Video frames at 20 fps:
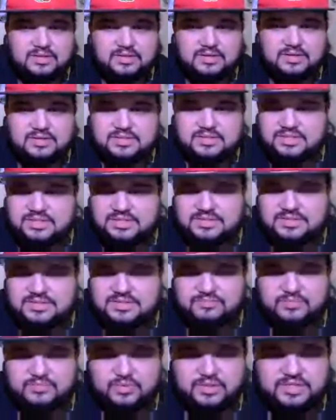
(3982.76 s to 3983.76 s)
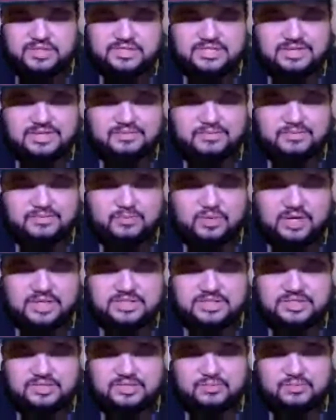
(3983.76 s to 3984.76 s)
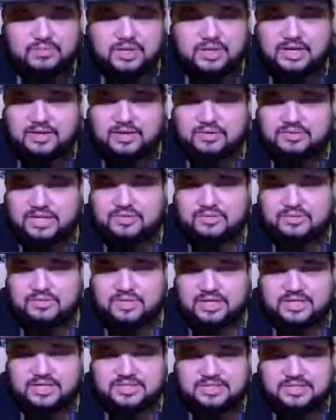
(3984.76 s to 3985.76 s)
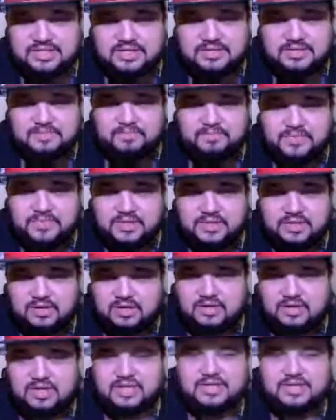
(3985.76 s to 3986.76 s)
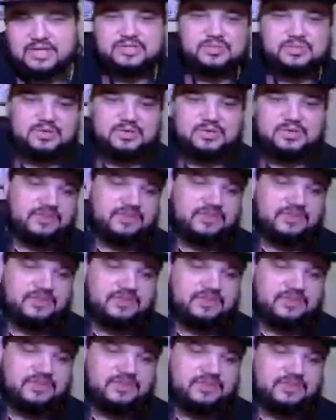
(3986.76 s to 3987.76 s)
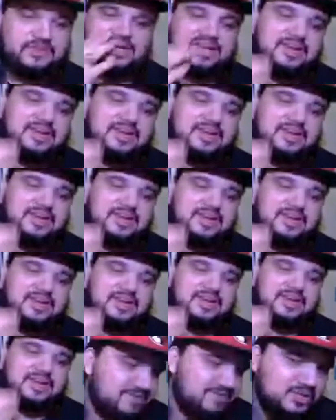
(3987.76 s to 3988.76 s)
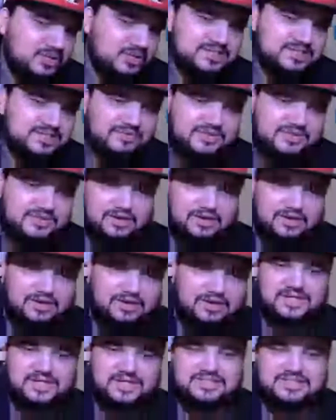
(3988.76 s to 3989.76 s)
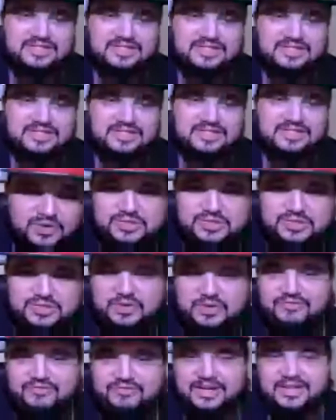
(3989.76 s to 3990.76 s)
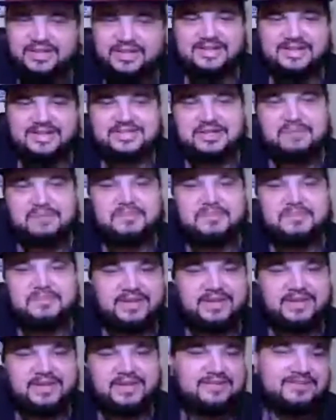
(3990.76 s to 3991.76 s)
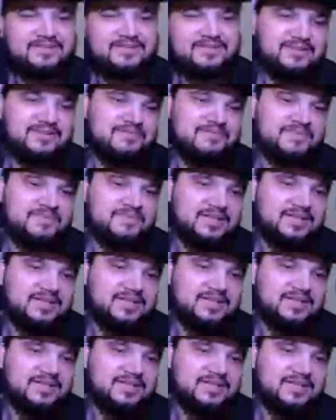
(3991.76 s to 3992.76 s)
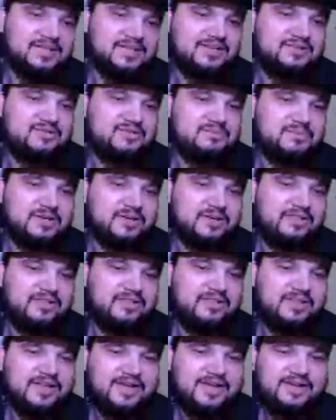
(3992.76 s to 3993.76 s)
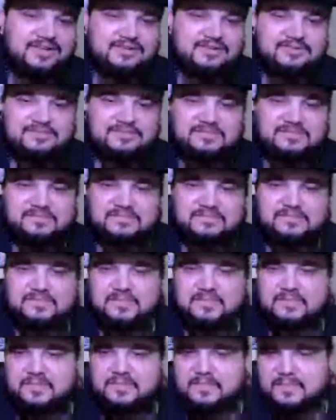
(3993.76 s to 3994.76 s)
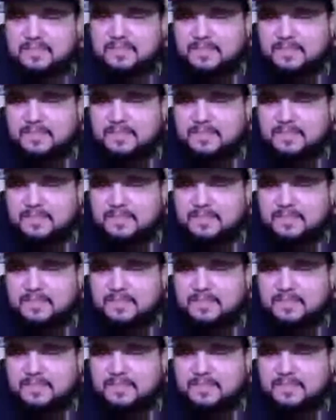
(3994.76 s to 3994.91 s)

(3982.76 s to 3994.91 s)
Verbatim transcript: see, 47 watching. Wow, thank you guys. Oh, I got 25 likes. Come on now. how's the 47 of y'all watching on 25 likes? Come on now. I know y'all can do better than that. But I will